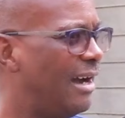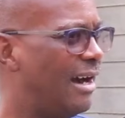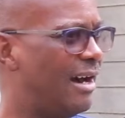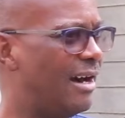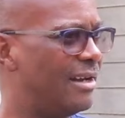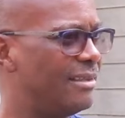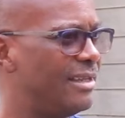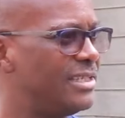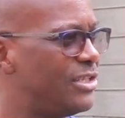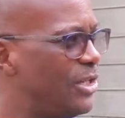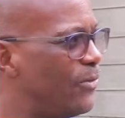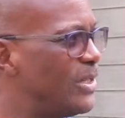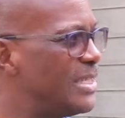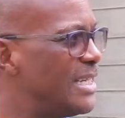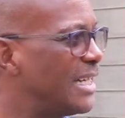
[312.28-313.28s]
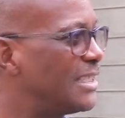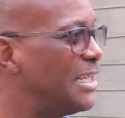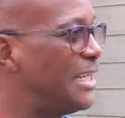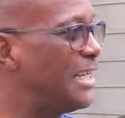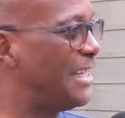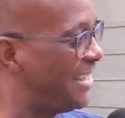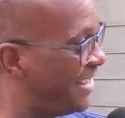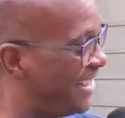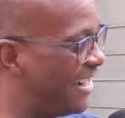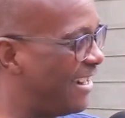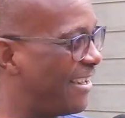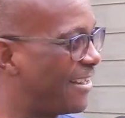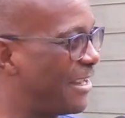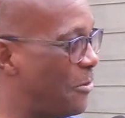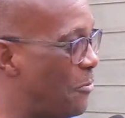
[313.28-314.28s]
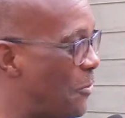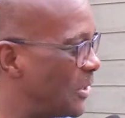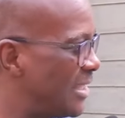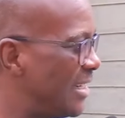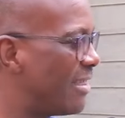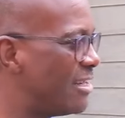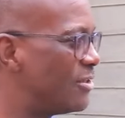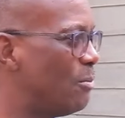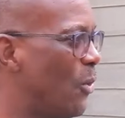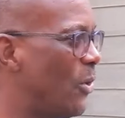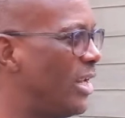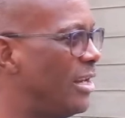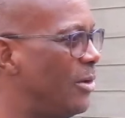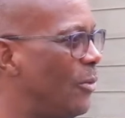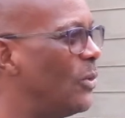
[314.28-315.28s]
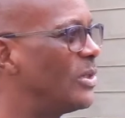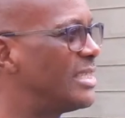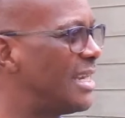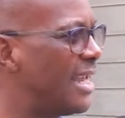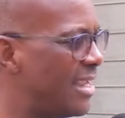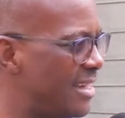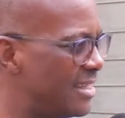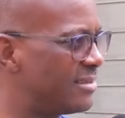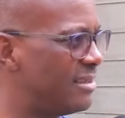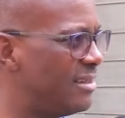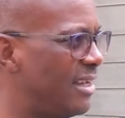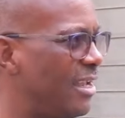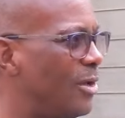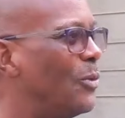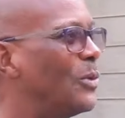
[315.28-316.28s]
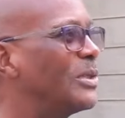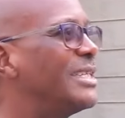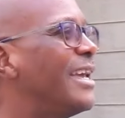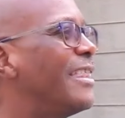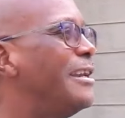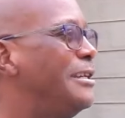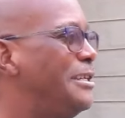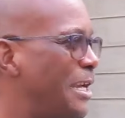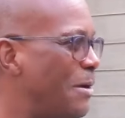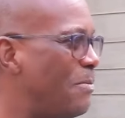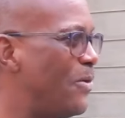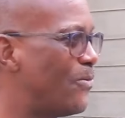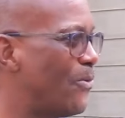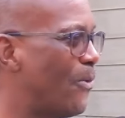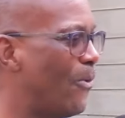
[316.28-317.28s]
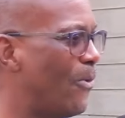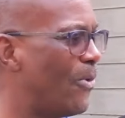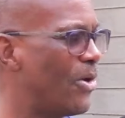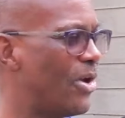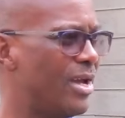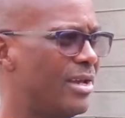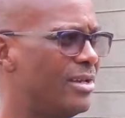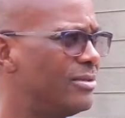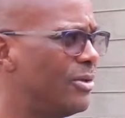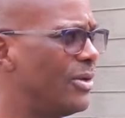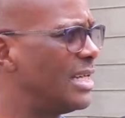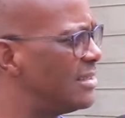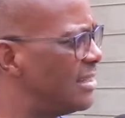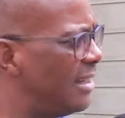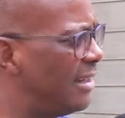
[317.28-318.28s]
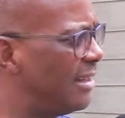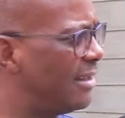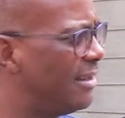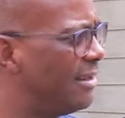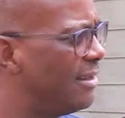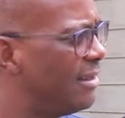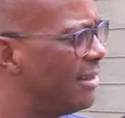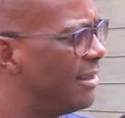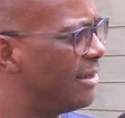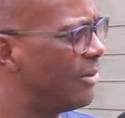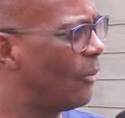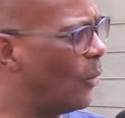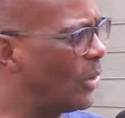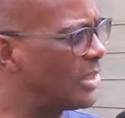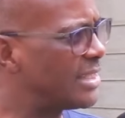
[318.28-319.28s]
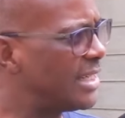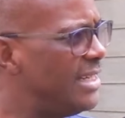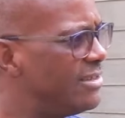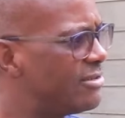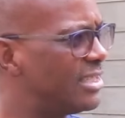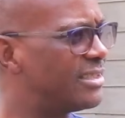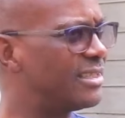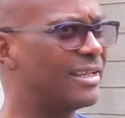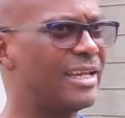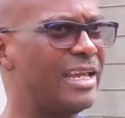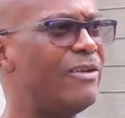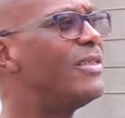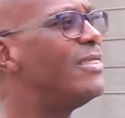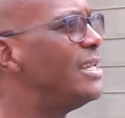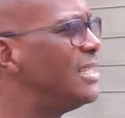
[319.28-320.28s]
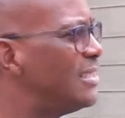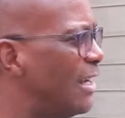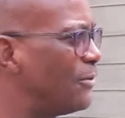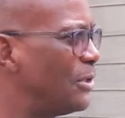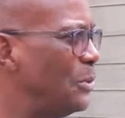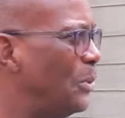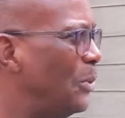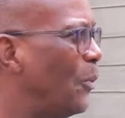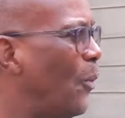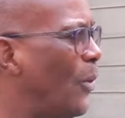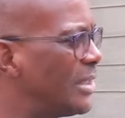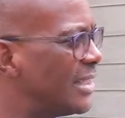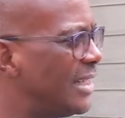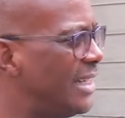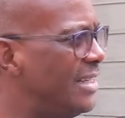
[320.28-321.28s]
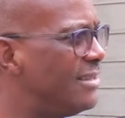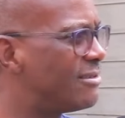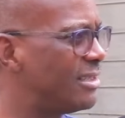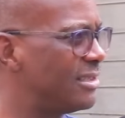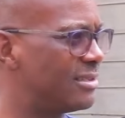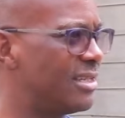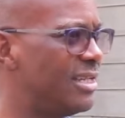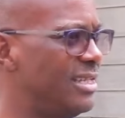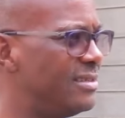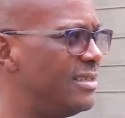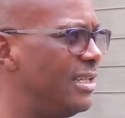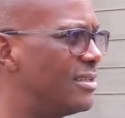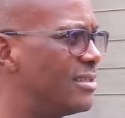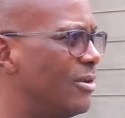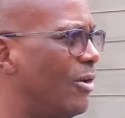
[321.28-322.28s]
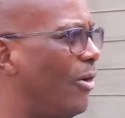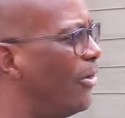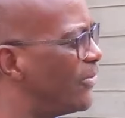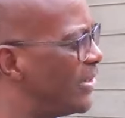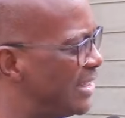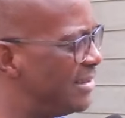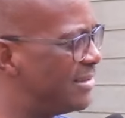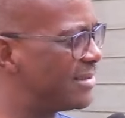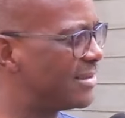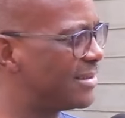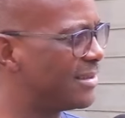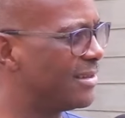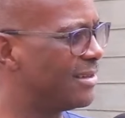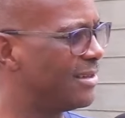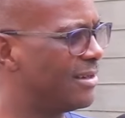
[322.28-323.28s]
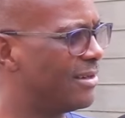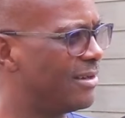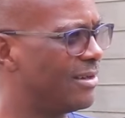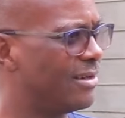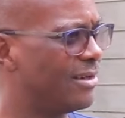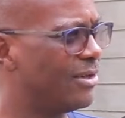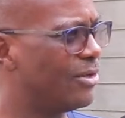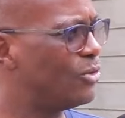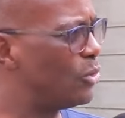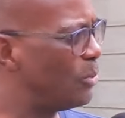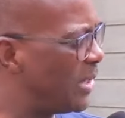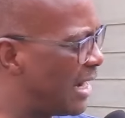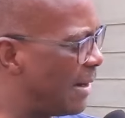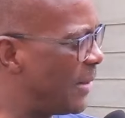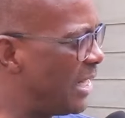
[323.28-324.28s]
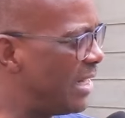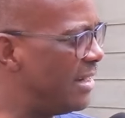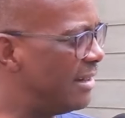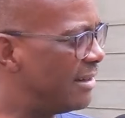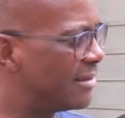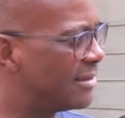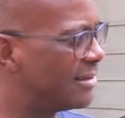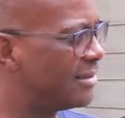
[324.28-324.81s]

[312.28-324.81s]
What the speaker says: And the chief is actually here. He was here this morning, he was here yesterday, he was here the day before. So you can see what interest, even this afternoon, what interest is it of his to be coming here?